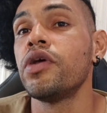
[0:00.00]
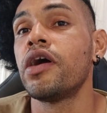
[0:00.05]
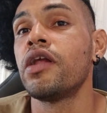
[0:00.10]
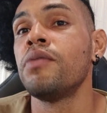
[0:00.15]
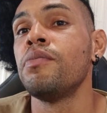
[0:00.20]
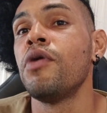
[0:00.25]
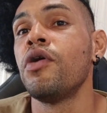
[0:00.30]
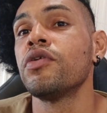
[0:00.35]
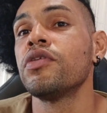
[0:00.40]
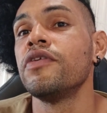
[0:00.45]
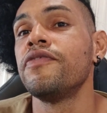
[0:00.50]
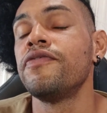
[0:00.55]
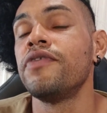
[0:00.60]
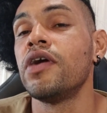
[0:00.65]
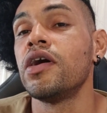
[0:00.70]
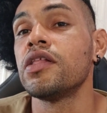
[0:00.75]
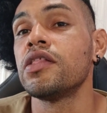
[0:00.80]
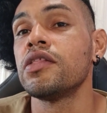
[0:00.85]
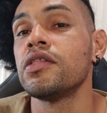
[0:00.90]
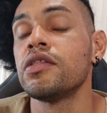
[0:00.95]
that amount of
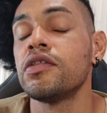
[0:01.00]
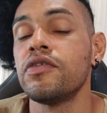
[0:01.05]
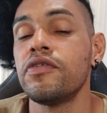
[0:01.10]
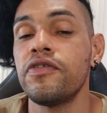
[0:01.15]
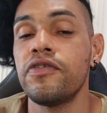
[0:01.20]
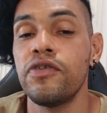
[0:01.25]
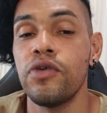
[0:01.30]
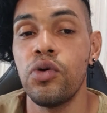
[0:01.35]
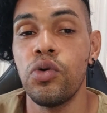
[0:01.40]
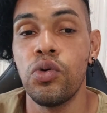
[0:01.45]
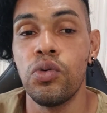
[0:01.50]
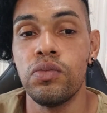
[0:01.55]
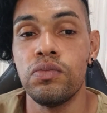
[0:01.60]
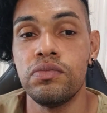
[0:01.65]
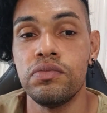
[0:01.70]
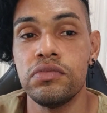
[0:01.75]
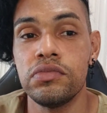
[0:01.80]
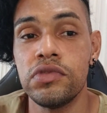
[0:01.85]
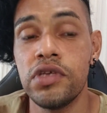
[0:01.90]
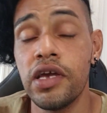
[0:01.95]
fat. So
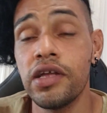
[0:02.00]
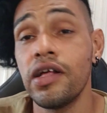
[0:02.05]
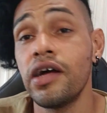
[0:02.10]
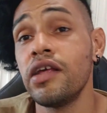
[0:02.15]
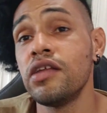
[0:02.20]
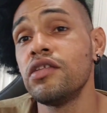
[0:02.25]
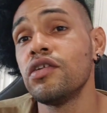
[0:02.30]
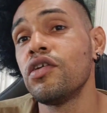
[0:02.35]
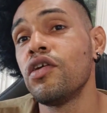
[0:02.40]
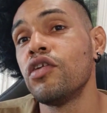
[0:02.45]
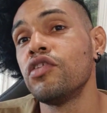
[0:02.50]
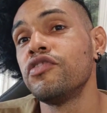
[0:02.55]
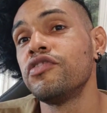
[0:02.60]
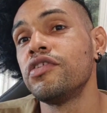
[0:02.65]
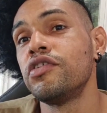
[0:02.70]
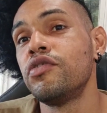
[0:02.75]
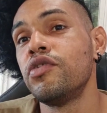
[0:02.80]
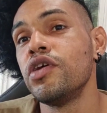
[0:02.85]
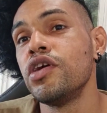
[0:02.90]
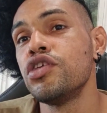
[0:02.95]
take that into
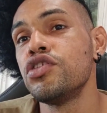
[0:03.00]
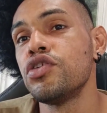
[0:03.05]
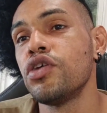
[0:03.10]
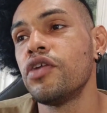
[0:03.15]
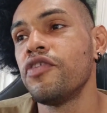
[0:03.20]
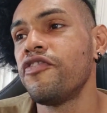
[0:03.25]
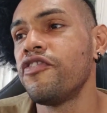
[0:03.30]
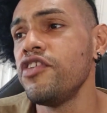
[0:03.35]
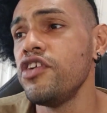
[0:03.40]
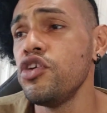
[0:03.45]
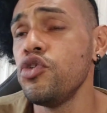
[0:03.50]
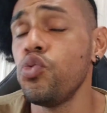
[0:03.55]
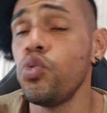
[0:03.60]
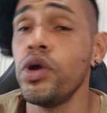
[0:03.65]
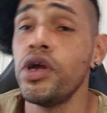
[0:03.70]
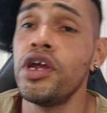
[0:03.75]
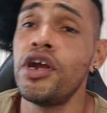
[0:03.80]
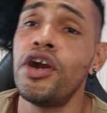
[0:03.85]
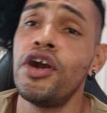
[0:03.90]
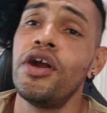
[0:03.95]
consideration. See
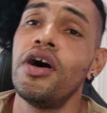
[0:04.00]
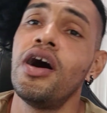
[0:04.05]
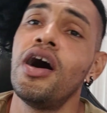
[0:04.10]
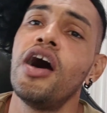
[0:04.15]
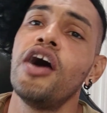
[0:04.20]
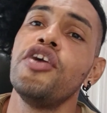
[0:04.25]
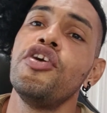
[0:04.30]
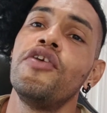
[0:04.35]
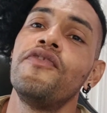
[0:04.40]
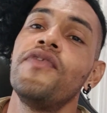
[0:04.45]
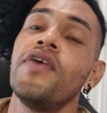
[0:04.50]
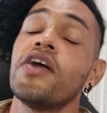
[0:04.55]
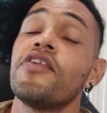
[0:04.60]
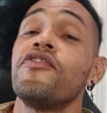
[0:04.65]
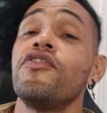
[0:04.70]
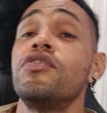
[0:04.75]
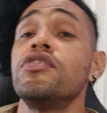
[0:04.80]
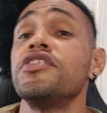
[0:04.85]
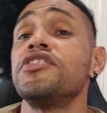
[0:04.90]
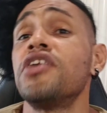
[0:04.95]
where your fat
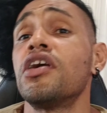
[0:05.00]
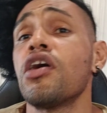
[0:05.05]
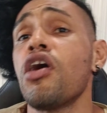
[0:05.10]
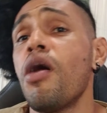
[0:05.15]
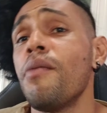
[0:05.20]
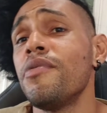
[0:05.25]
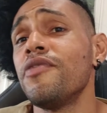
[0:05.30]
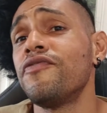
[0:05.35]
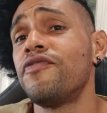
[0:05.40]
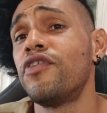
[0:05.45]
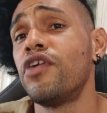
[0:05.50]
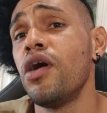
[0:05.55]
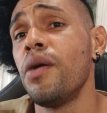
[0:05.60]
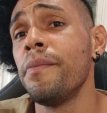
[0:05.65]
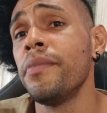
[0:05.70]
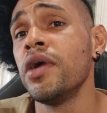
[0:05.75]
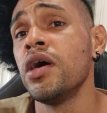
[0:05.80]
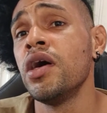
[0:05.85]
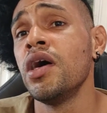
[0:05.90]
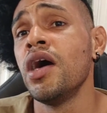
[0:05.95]
sources are coming from.